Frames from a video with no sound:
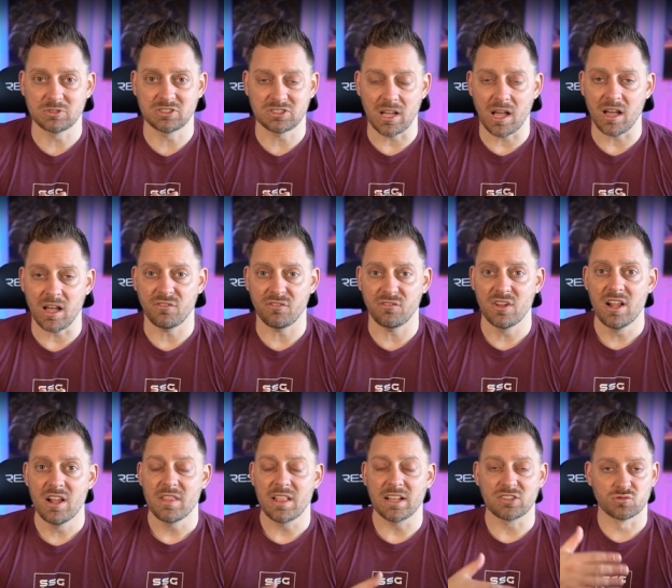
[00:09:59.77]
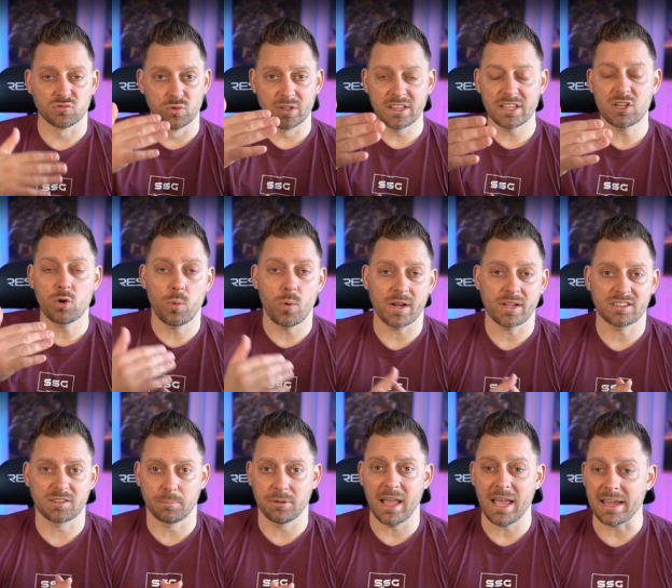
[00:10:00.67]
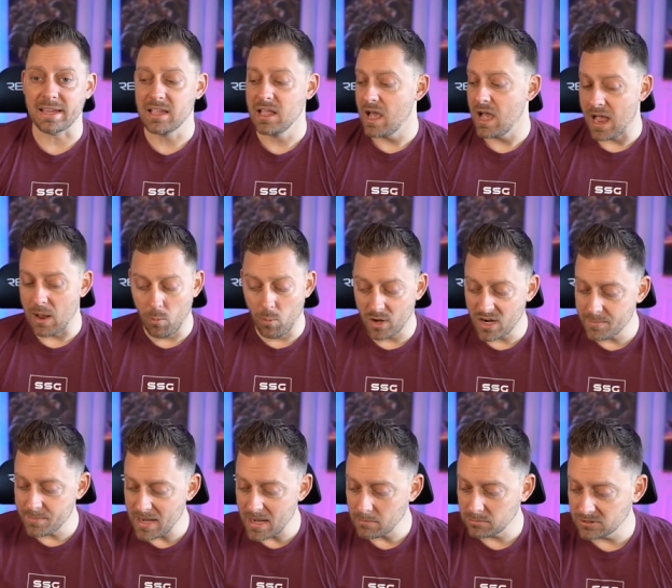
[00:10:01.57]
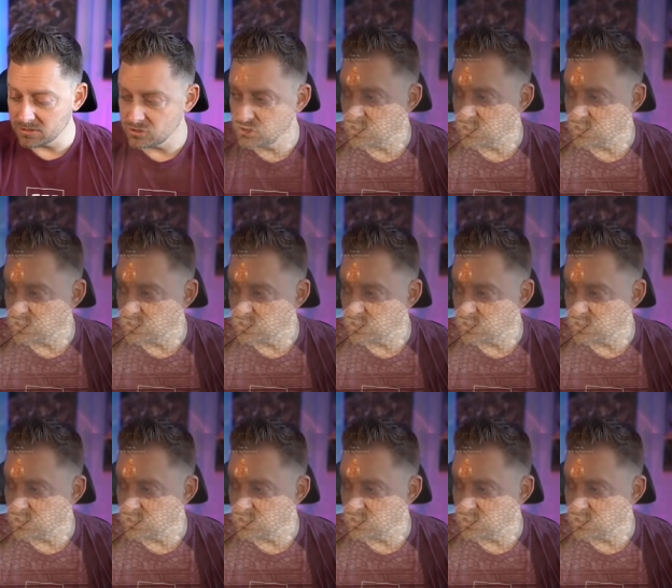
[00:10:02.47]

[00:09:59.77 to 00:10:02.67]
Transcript: stuff that's really quick to play. I want to be able yeah,